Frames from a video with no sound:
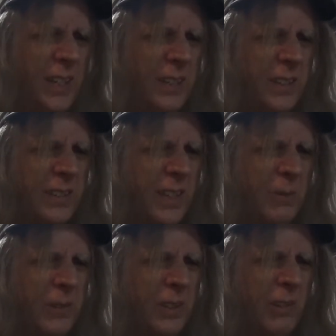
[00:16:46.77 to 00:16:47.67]
and they said,
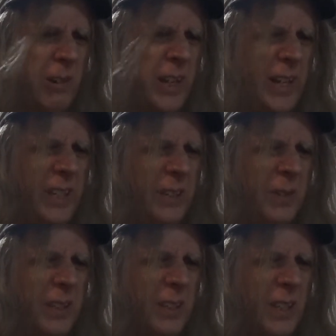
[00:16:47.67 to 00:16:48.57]
well, Ukraine
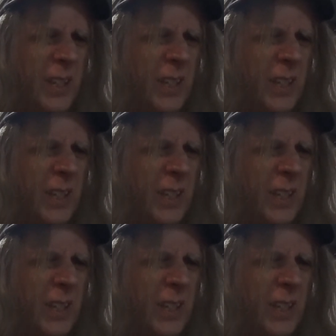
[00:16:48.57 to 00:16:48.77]
even